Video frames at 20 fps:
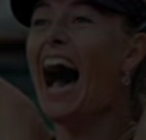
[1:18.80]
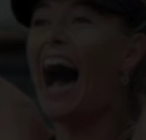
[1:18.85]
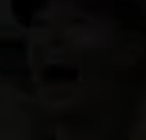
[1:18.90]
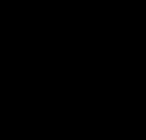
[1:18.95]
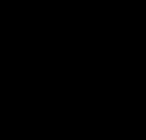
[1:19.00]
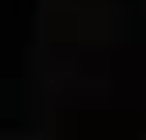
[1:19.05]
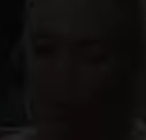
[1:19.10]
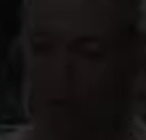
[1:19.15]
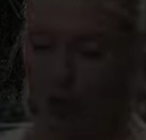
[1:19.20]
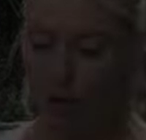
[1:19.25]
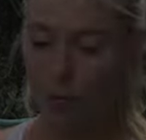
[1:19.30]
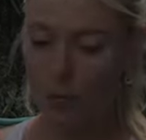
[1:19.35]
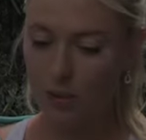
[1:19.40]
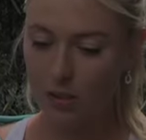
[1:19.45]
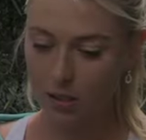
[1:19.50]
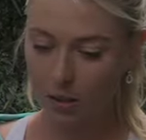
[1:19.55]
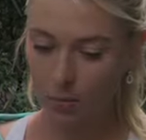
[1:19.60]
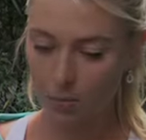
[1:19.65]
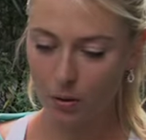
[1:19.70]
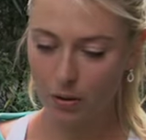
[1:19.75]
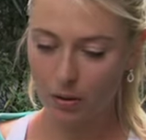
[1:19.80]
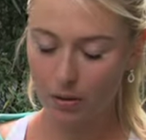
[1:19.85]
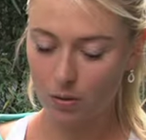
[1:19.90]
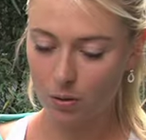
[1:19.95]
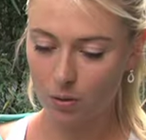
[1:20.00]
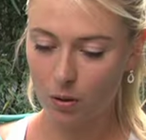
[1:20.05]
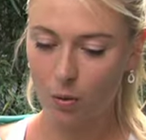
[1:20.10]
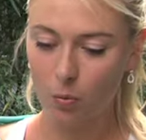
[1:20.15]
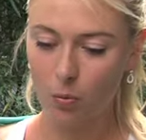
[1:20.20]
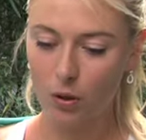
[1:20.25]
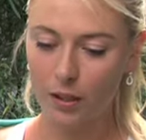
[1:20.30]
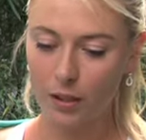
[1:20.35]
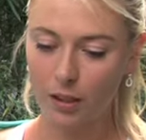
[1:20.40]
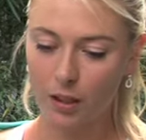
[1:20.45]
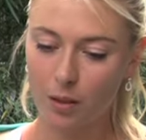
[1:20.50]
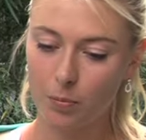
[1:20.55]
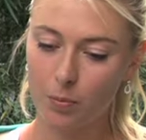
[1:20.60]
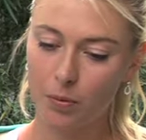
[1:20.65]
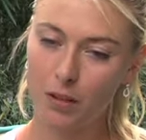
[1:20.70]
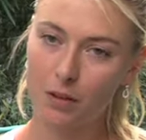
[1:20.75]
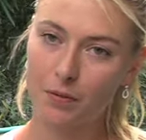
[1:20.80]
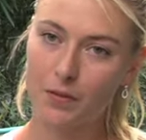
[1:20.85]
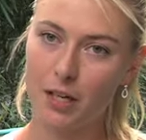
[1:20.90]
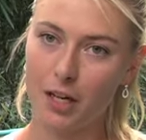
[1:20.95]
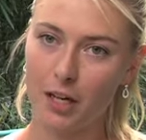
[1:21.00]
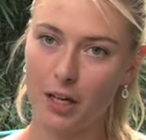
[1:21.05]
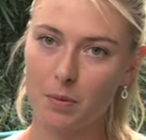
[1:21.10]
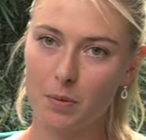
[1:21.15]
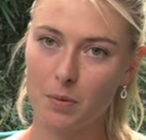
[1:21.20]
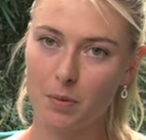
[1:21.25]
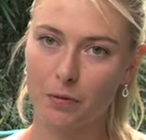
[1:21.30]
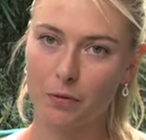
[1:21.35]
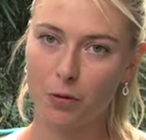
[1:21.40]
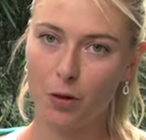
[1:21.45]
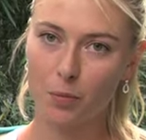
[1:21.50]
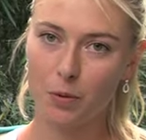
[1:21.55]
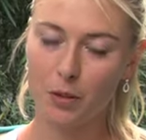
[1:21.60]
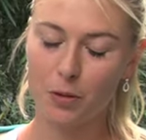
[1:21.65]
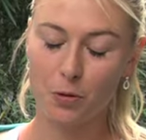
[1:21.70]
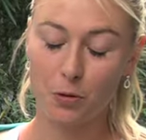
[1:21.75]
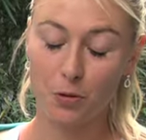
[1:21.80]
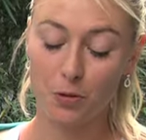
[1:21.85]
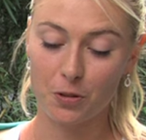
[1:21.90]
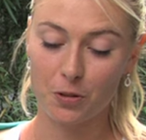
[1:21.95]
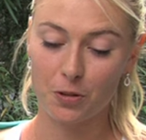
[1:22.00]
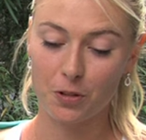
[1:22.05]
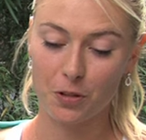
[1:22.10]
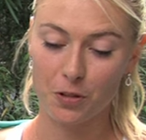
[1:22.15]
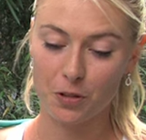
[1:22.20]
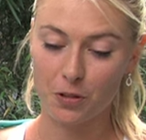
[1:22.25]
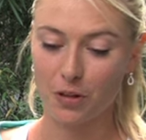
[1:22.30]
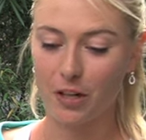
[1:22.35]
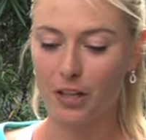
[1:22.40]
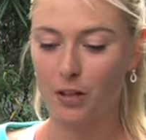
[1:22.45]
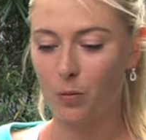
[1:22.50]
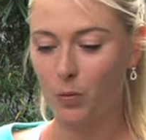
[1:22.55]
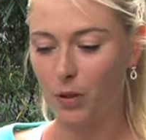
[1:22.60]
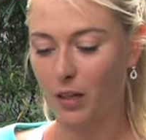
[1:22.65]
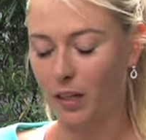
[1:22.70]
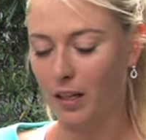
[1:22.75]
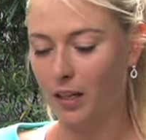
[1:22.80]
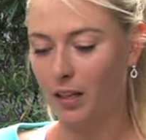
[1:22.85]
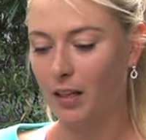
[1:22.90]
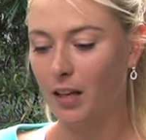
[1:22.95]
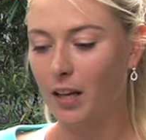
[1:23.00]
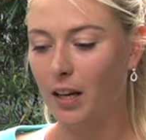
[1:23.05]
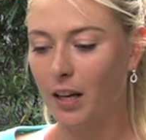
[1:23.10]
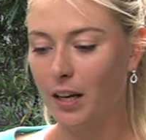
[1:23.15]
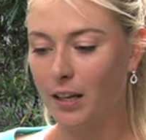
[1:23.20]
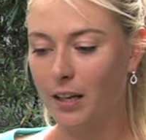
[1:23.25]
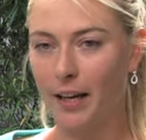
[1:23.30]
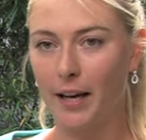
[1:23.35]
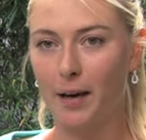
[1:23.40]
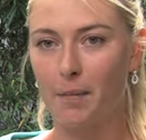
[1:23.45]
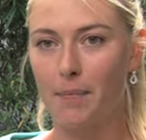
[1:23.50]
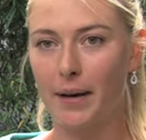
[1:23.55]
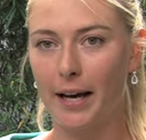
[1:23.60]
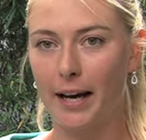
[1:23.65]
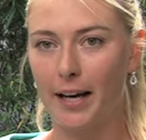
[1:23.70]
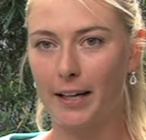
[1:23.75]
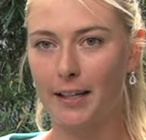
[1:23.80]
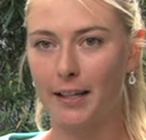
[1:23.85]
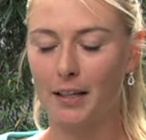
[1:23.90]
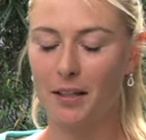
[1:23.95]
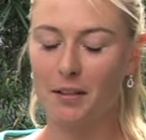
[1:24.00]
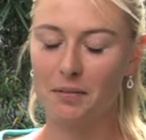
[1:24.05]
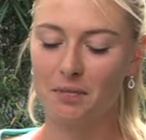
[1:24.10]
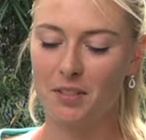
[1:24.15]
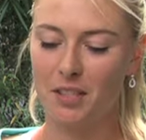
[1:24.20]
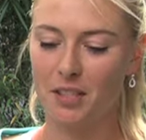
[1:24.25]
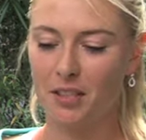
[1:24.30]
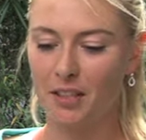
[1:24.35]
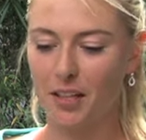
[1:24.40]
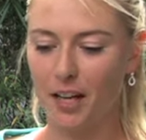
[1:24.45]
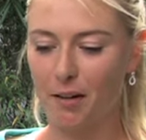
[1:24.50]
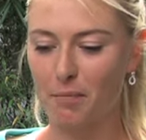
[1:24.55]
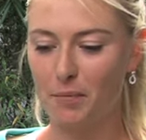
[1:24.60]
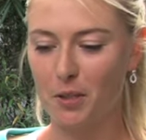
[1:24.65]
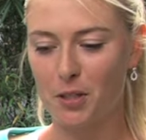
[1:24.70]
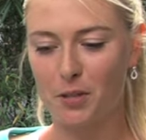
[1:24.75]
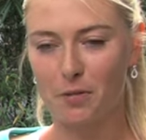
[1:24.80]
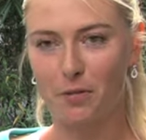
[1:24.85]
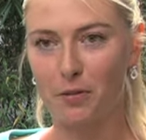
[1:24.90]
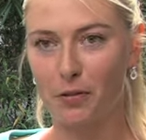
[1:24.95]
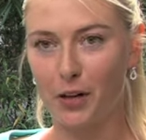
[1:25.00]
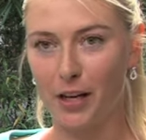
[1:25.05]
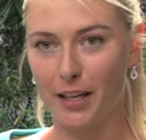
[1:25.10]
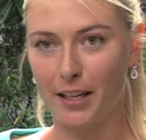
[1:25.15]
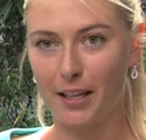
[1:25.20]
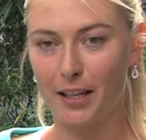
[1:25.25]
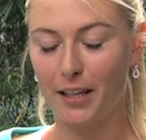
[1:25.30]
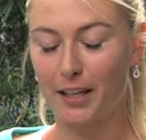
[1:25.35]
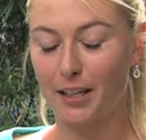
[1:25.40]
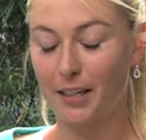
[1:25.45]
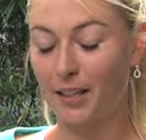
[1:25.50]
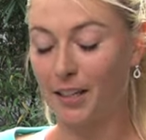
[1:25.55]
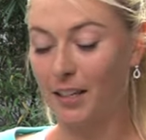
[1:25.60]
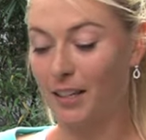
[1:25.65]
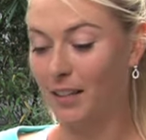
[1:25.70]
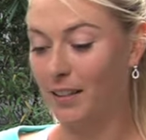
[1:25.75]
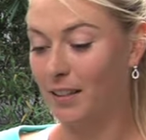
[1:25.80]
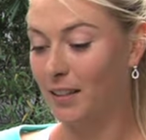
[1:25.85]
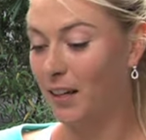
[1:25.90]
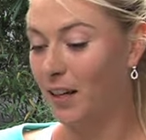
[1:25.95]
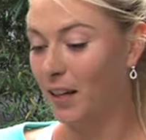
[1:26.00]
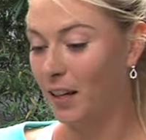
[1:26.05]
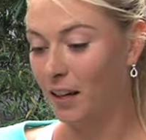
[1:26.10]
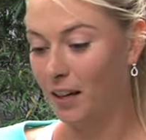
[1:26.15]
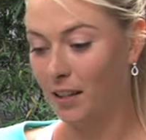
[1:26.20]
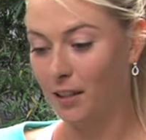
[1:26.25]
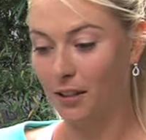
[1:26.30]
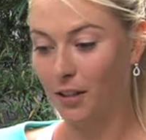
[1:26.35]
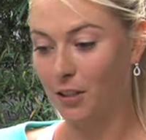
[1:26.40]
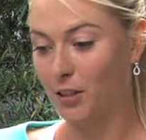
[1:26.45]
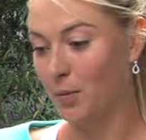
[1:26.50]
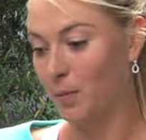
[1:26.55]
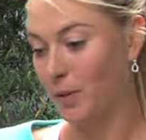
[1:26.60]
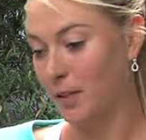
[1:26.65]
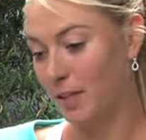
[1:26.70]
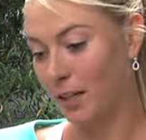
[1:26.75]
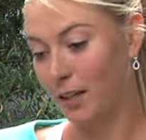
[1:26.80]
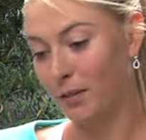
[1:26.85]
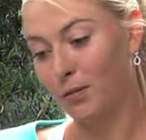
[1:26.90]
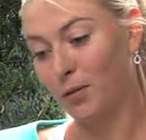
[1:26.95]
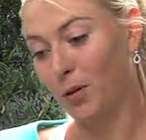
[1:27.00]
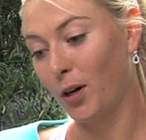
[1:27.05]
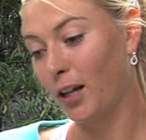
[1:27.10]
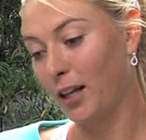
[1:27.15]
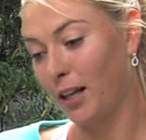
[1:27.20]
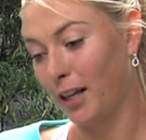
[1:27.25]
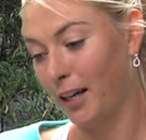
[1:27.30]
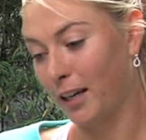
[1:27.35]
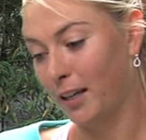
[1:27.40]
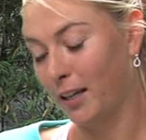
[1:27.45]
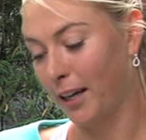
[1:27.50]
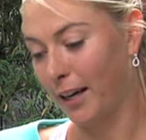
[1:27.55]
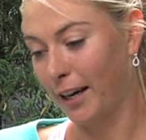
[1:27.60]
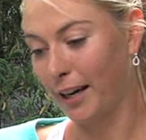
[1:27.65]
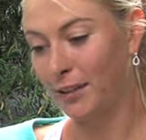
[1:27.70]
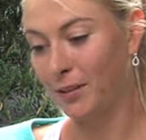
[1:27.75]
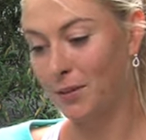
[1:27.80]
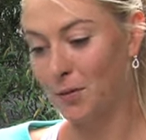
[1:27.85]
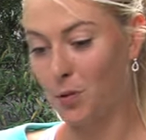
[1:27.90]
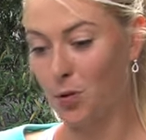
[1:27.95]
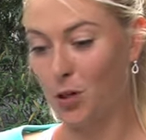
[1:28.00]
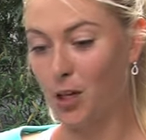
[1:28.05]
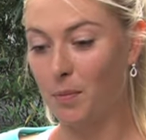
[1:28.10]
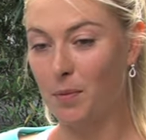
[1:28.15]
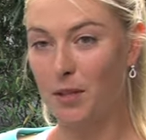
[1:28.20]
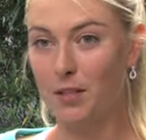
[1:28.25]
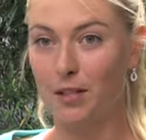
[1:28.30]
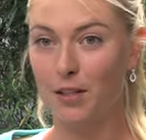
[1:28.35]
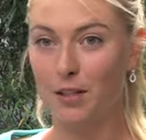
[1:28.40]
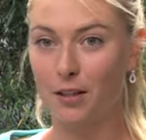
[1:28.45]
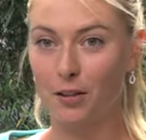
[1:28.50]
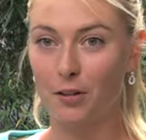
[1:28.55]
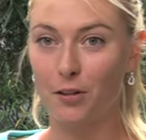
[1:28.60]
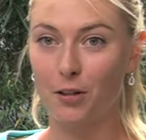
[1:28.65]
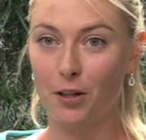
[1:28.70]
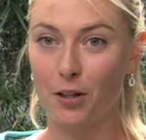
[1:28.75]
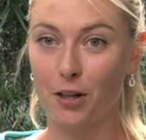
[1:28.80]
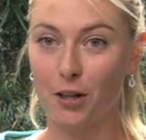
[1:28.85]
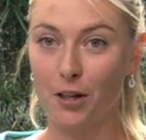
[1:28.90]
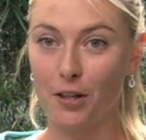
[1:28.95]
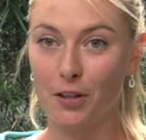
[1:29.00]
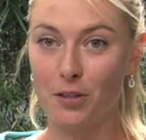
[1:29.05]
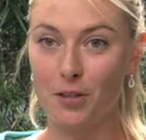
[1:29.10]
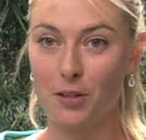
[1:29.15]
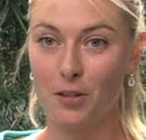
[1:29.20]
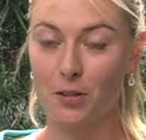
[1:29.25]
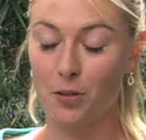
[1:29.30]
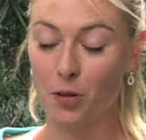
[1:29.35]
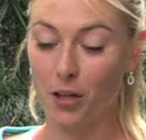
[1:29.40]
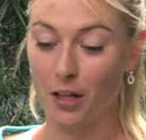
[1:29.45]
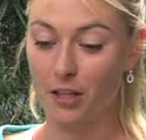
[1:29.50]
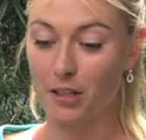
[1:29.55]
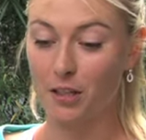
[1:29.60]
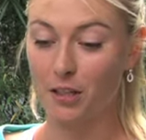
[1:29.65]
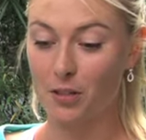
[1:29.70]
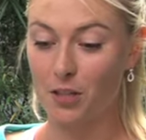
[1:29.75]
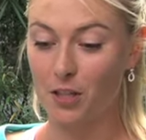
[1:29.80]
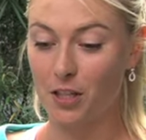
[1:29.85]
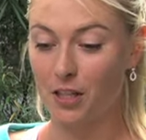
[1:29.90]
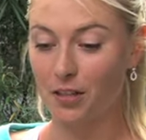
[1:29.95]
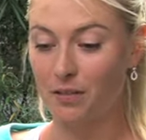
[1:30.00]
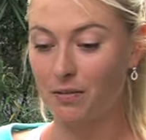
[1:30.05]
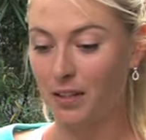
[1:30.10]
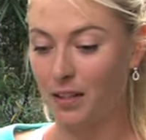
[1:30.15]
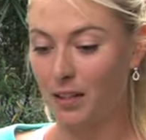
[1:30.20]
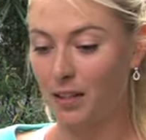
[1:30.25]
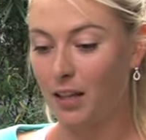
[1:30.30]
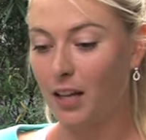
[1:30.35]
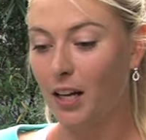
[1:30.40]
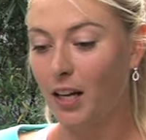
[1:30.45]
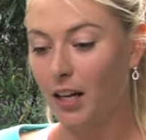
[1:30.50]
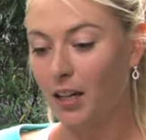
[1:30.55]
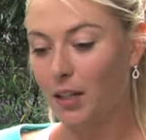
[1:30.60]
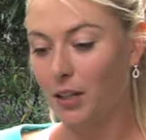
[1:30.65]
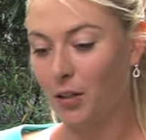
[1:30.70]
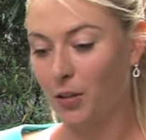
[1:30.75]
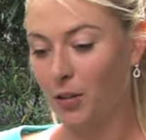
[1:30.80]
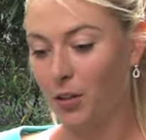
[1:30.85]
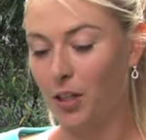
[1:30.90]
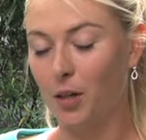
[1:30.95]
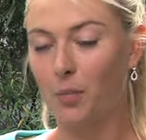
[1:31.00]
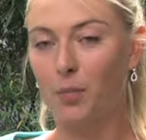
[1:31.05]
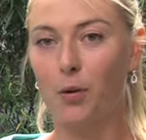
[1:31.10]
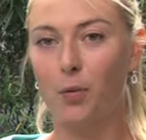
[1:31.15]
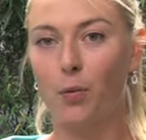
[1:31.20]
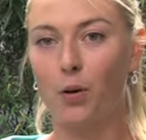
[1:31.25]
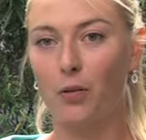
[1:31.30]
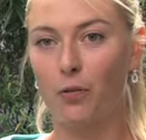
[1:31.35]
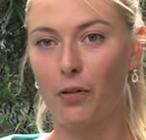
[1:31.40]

you know, I was number one a couple of times before my shoulder surgery, and when I came back, I didn't have much of a ranking, and I, I thought to myself, well, I, I had this dream as a little girl to try to achieve, a, uh, you know, the number one